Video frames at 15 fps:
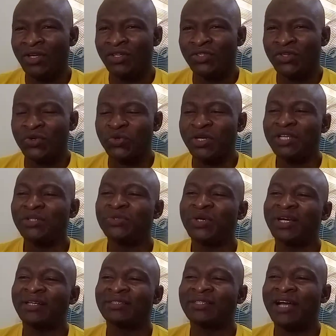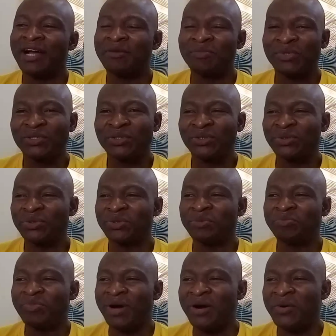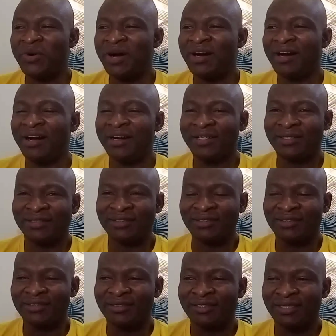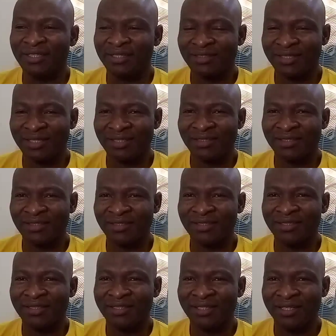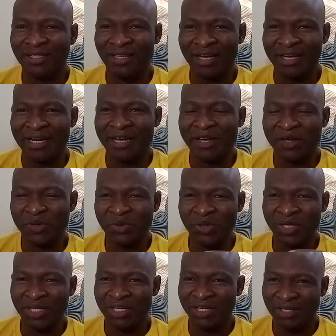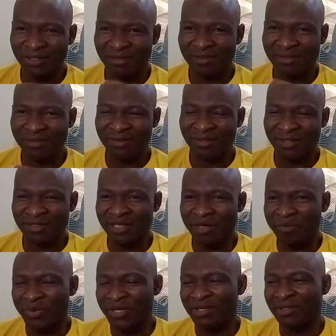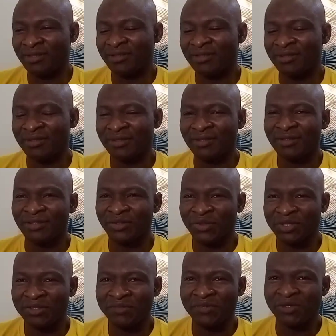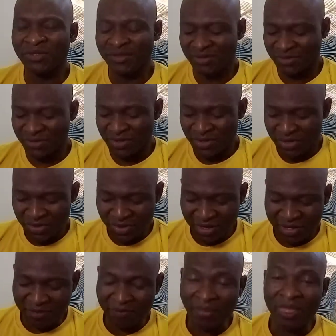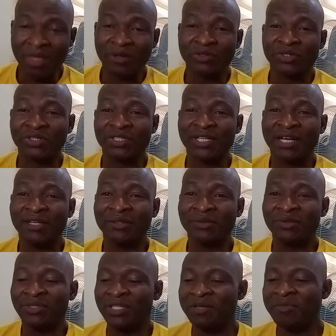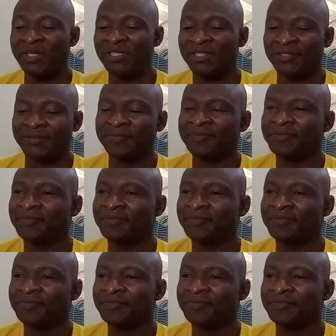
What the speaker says: So let's look at amplitude, power, and intensity and how it interplays to give us ultrasound imaging.